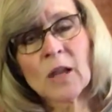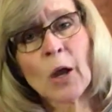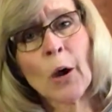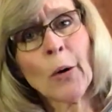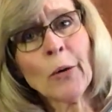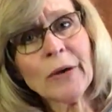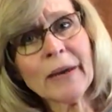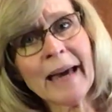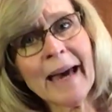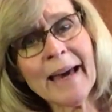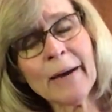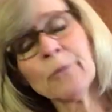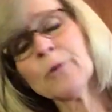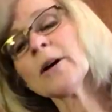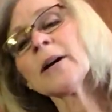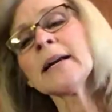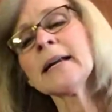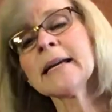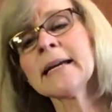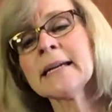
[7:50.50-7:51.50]
Okay, we're
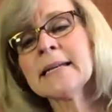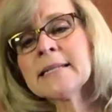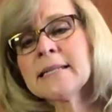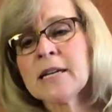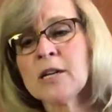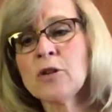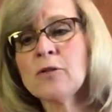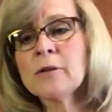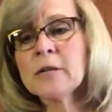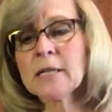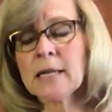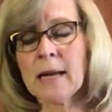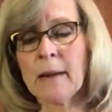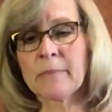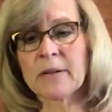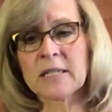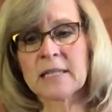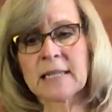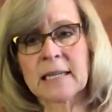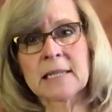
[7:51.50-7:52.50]
going to continue to
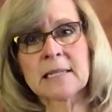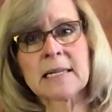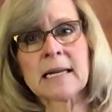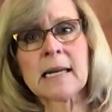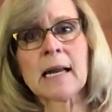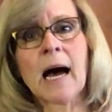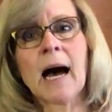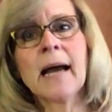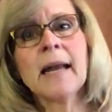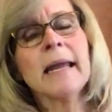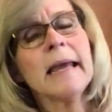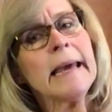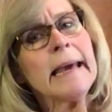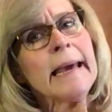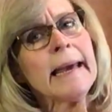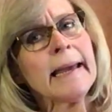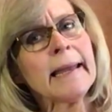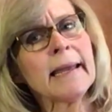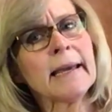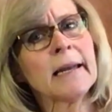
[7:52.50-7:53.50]
number 69.
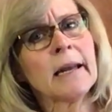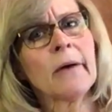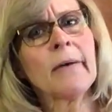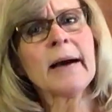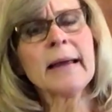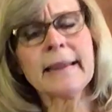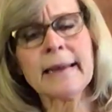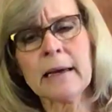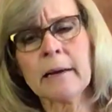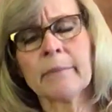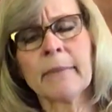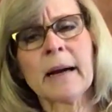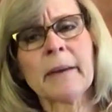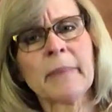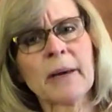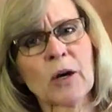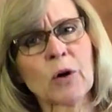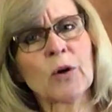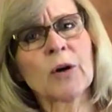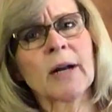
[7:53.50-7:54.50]
You know, I think it might
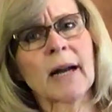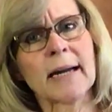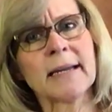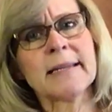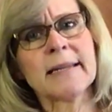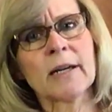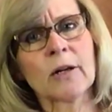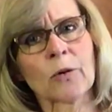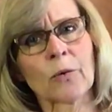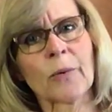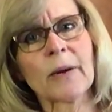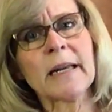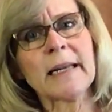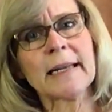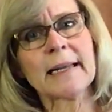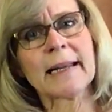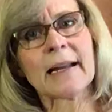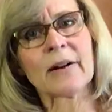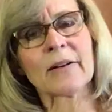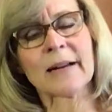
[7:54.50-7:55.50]
be a good idea to read
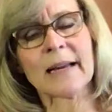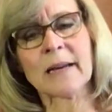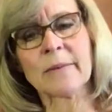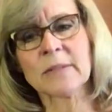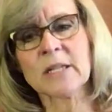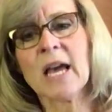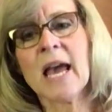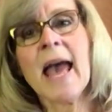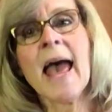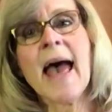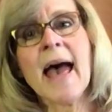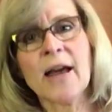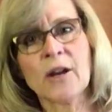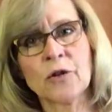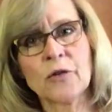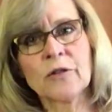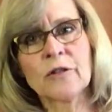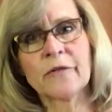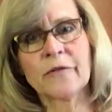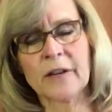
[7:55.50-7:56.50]
the letter names and
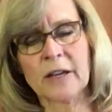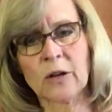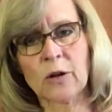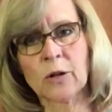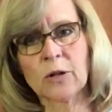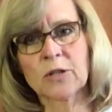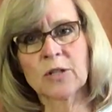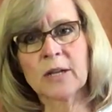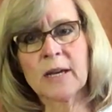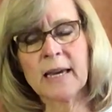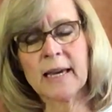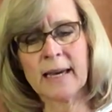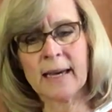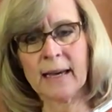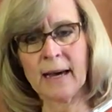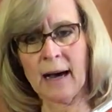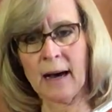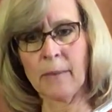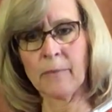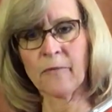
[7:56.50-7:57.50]
do the finger
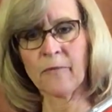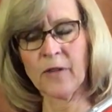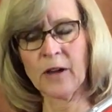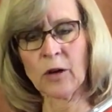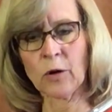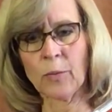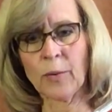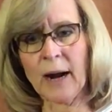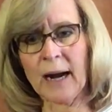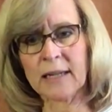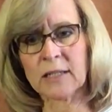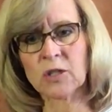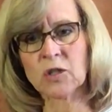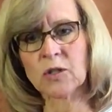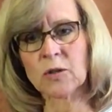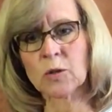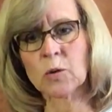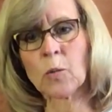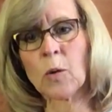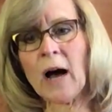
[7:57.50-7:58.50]

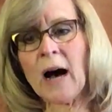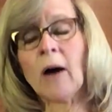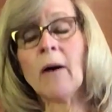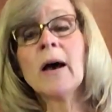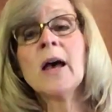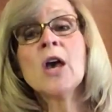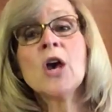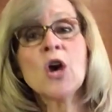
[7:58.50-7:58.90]
practice as well.